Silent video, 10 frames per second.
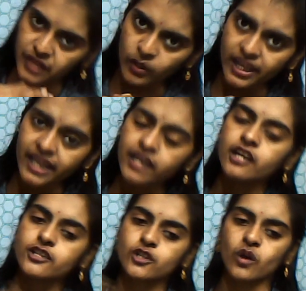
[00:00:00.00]
Okay,
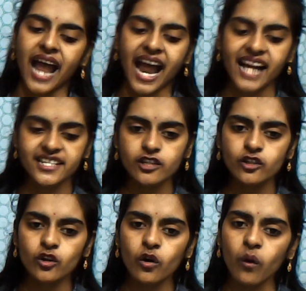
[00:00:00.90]
so as you
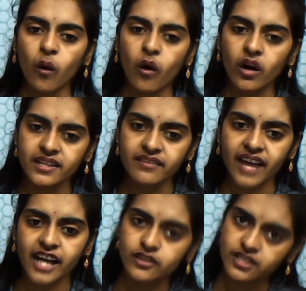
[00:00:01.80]
know all the
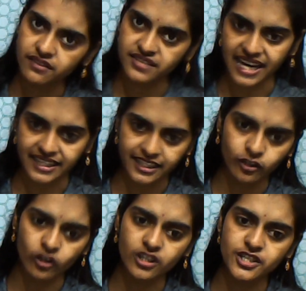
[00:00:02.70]
values of sine and
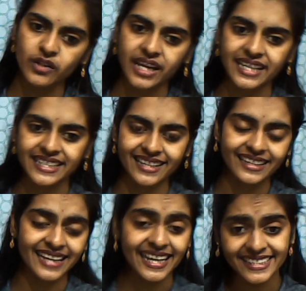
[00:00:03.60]
cos, you can
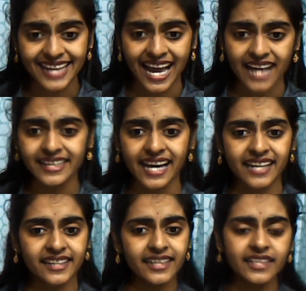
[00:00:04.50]
get tan
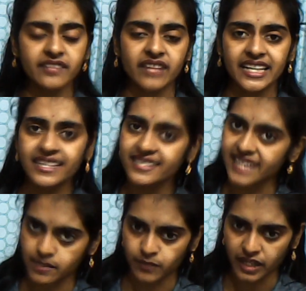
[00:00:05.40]
directly dividing
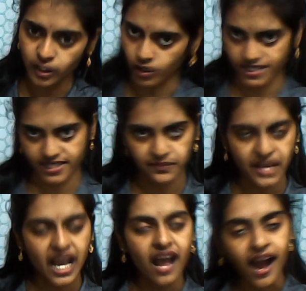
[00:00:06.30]
sine by cos.
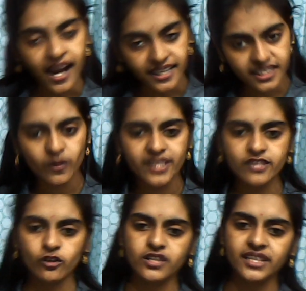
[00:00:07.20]
Otherwise
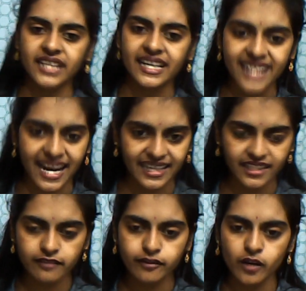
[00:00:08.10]
also there is
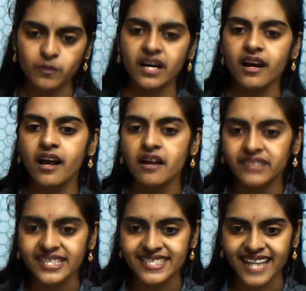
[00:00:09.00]
another formula.
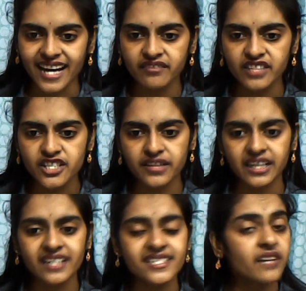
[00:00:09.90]
For sine, which
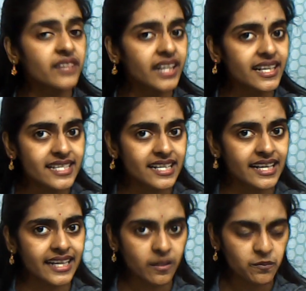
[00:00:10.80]
fingers are we
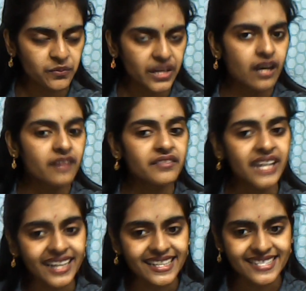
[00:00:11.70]
considering? We are
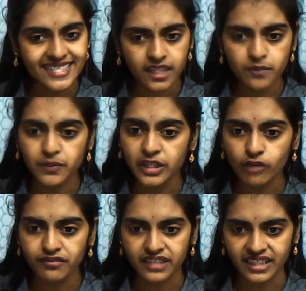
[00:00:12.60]
considering below
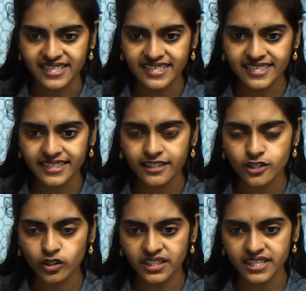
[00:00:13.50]
fingers, isn't it?
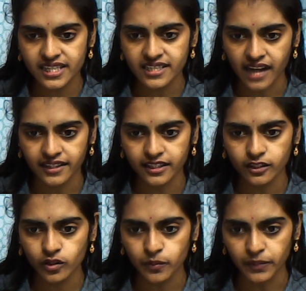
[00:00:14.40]
So this is under
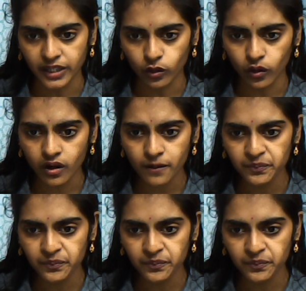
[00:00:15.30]
root below